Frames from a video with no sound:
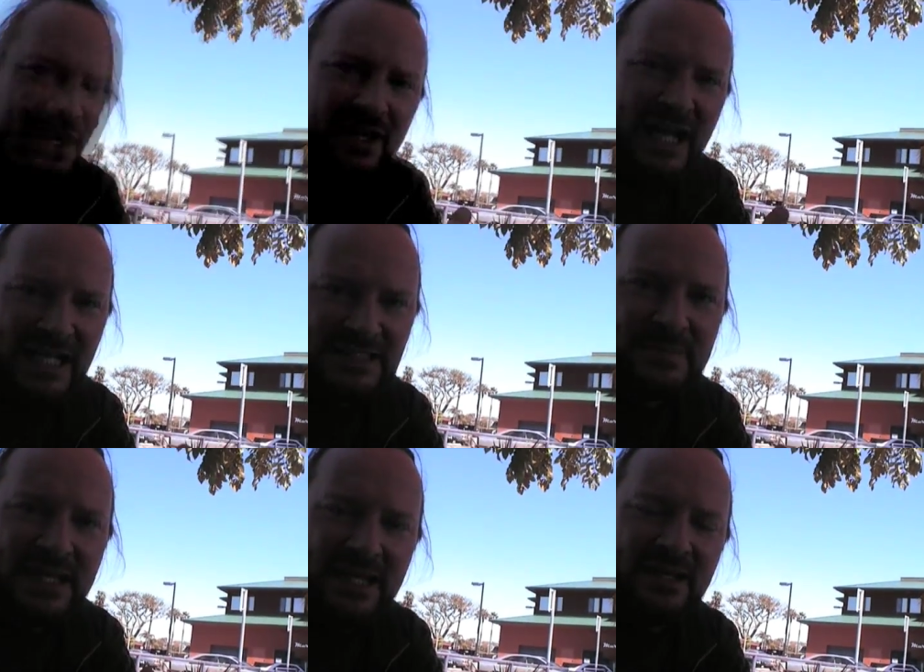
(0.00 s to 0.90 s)
There has
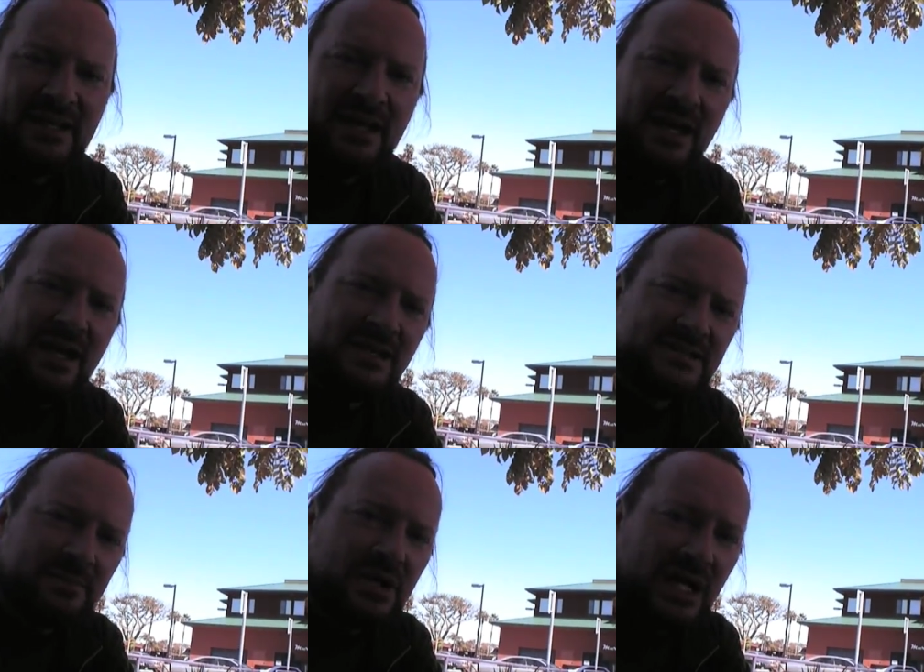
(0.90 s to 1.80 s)
been
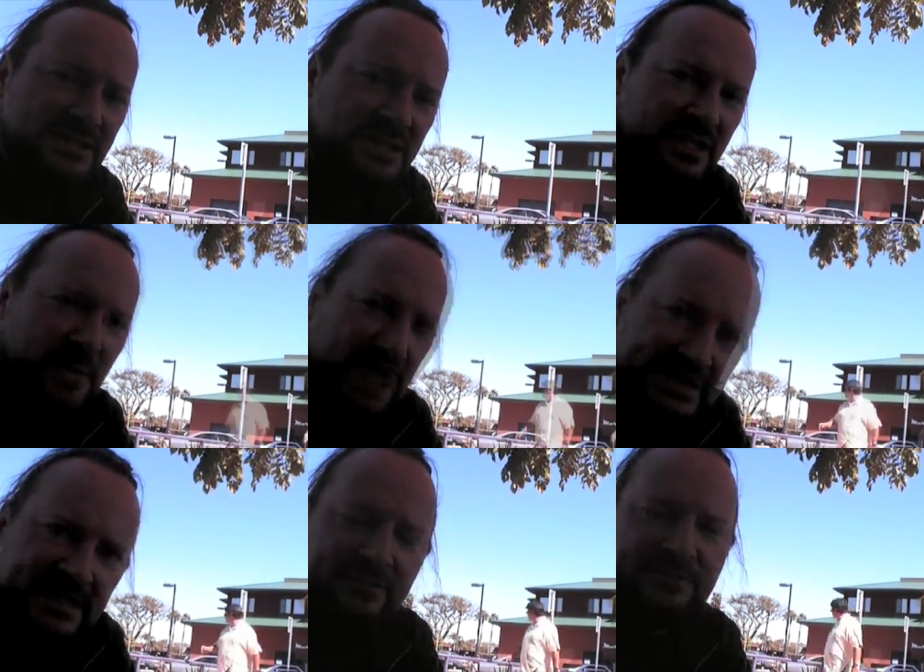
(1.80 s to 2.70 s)
some considerable
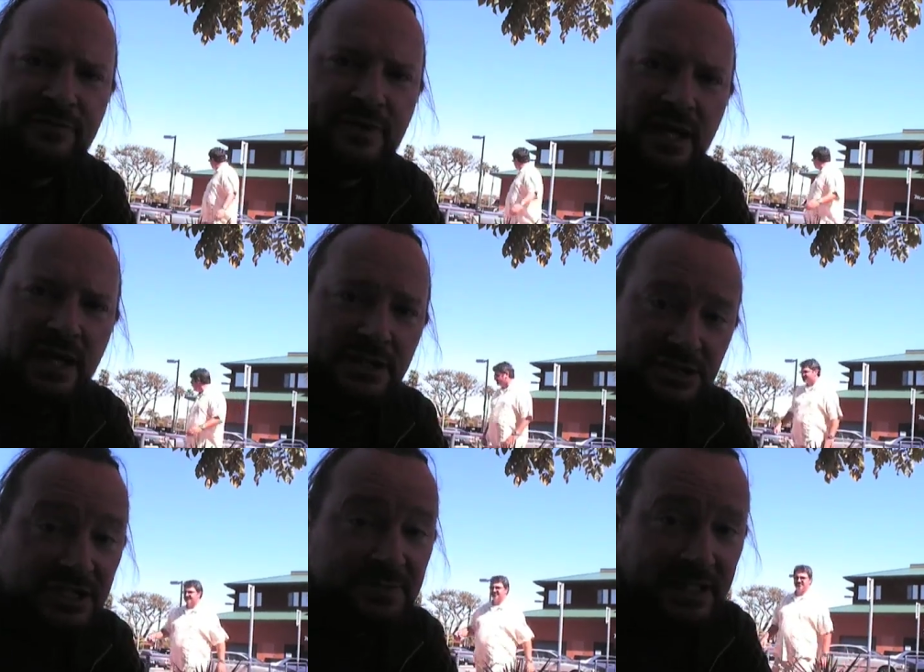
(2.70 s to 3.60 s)
positive
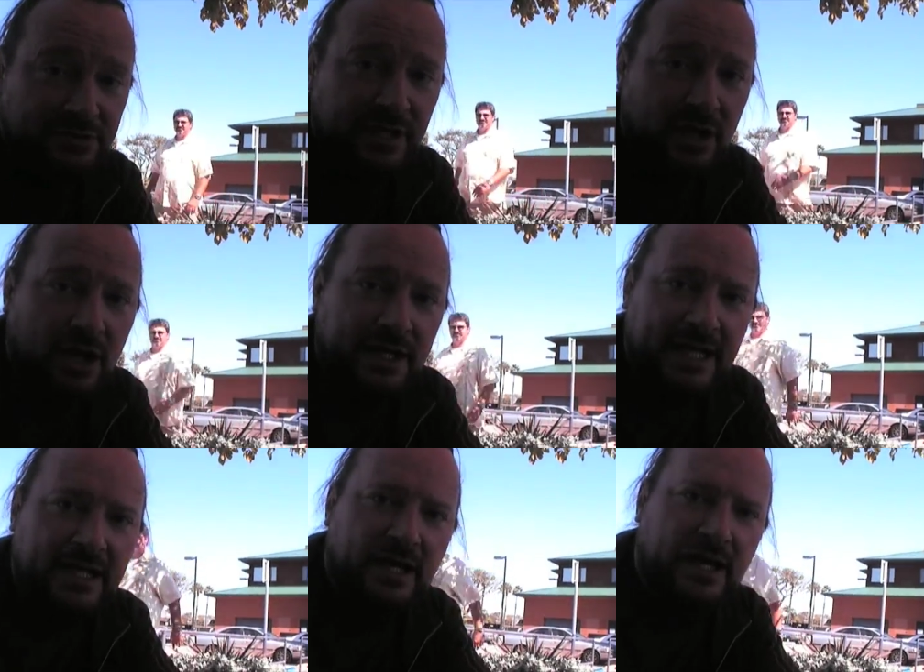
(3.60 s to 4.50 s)
judgment
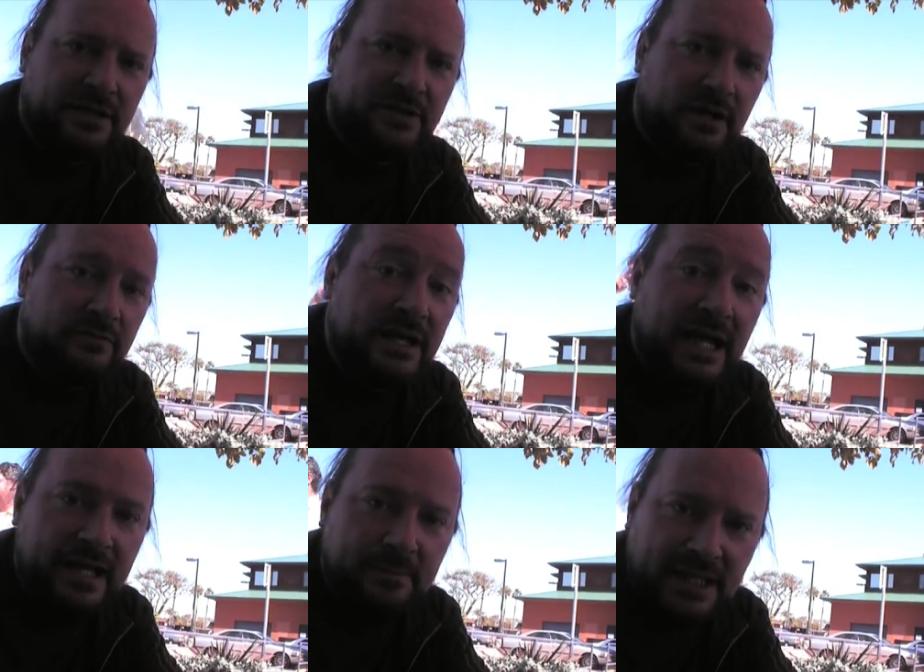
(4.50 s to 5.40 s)
regarding the
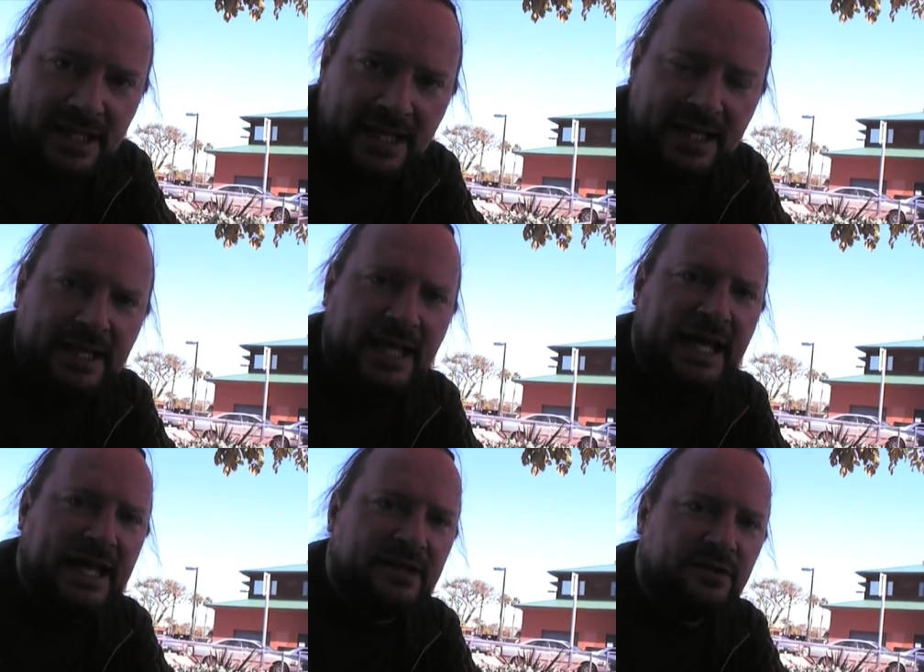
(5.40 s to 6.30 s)
reliability
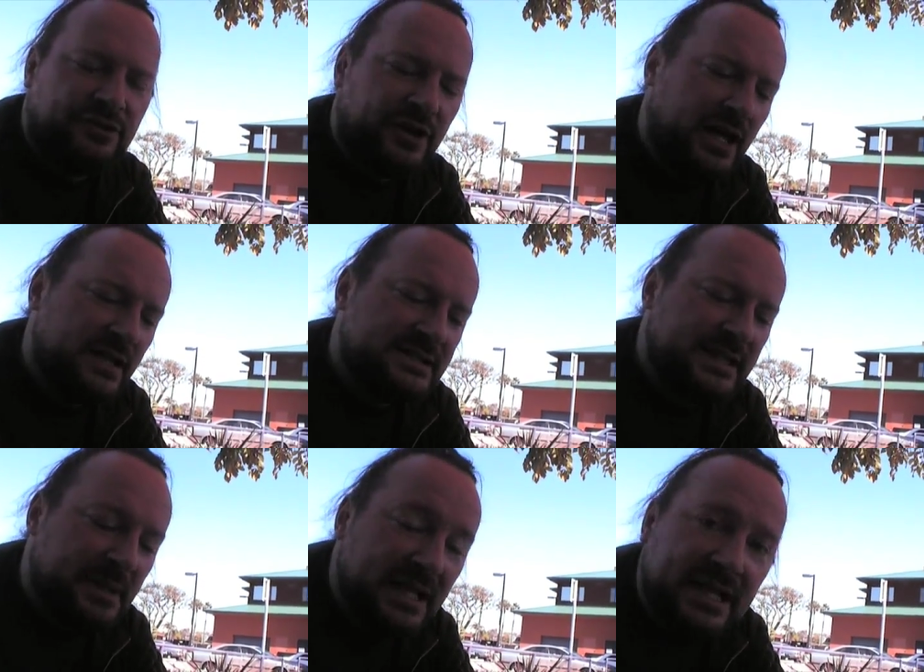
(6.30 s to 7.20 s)
and
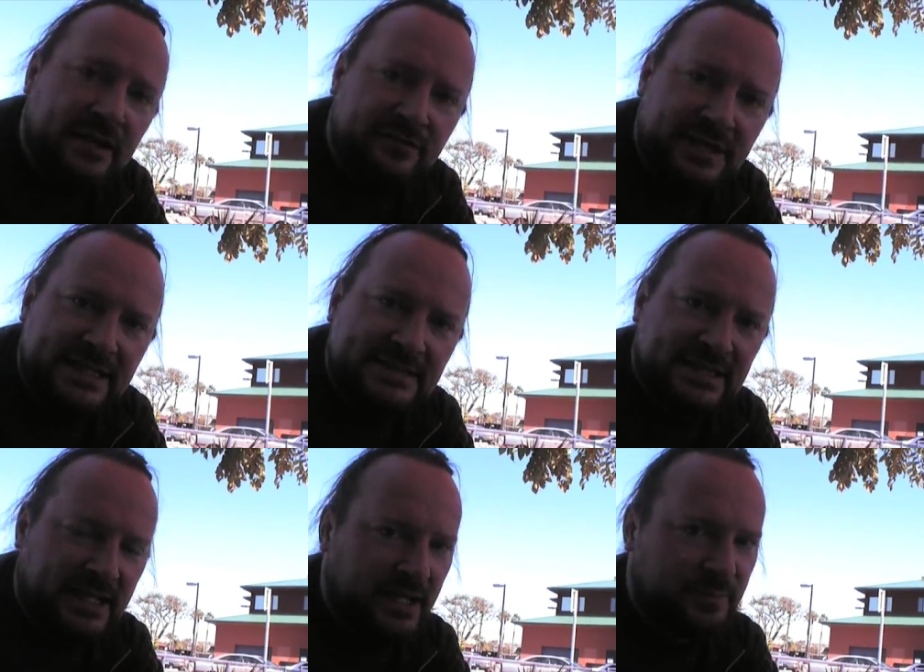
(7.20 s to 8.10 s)
stability of
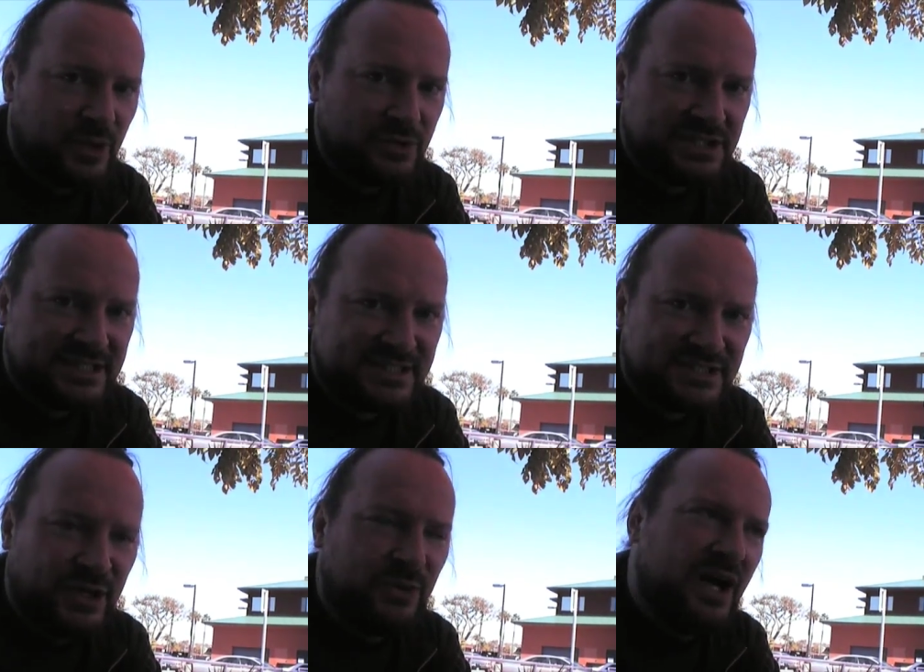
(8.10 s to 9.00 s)
these approaches.
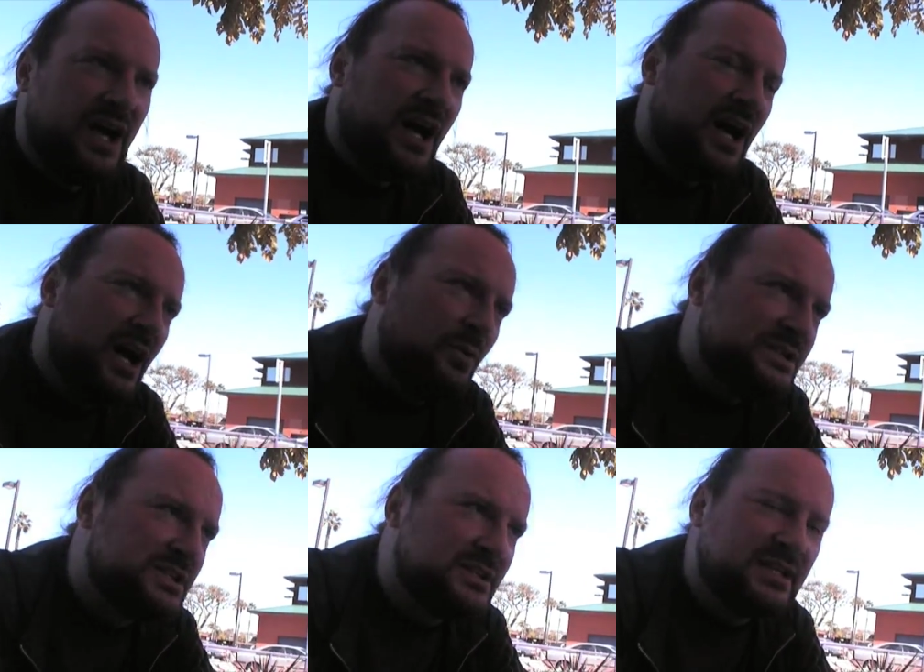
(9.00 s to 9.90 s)
So
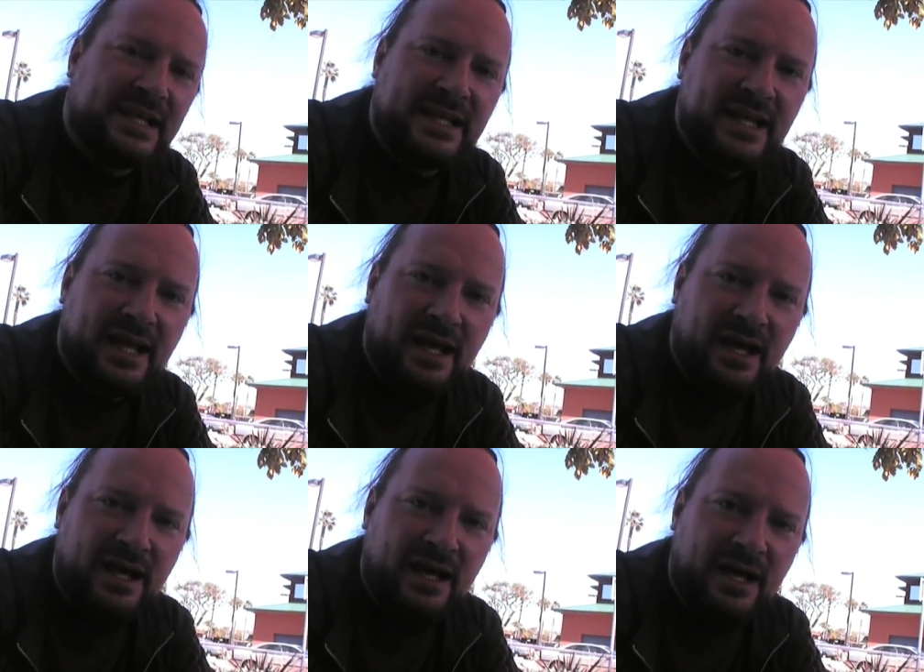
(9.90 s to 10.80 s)
we certainly
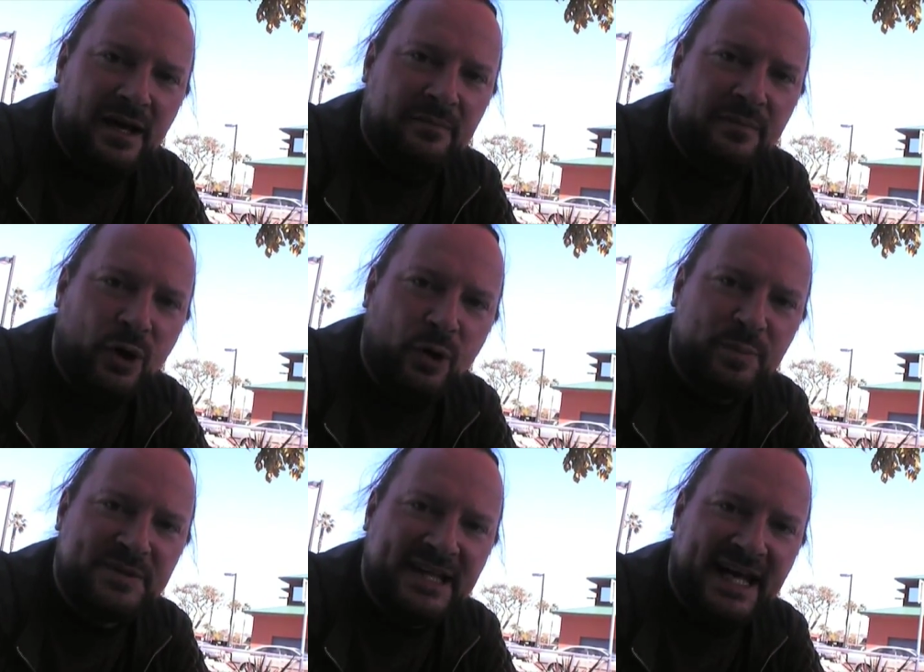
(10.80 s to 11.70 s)

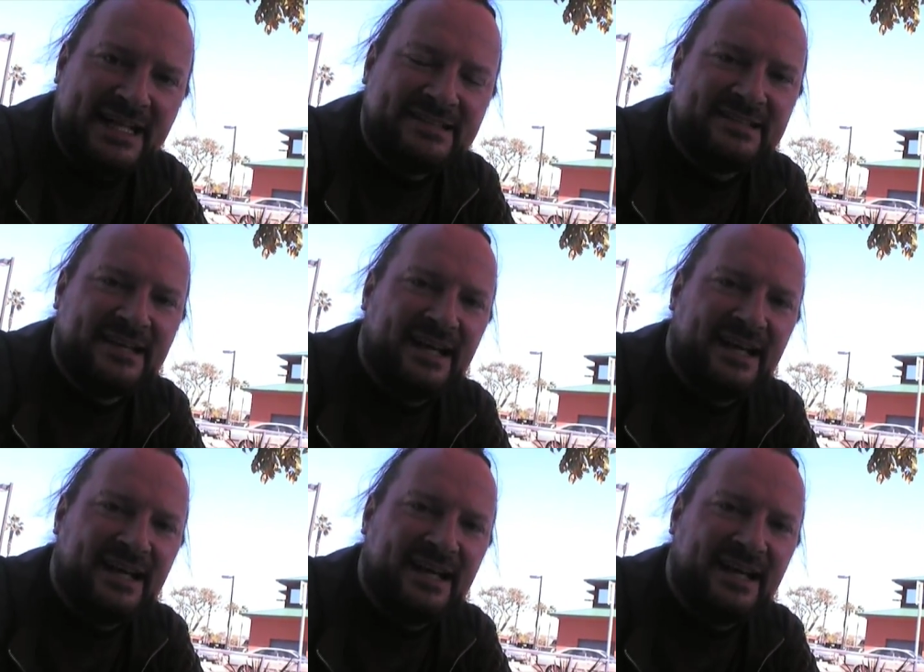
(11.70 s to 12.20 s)
hope that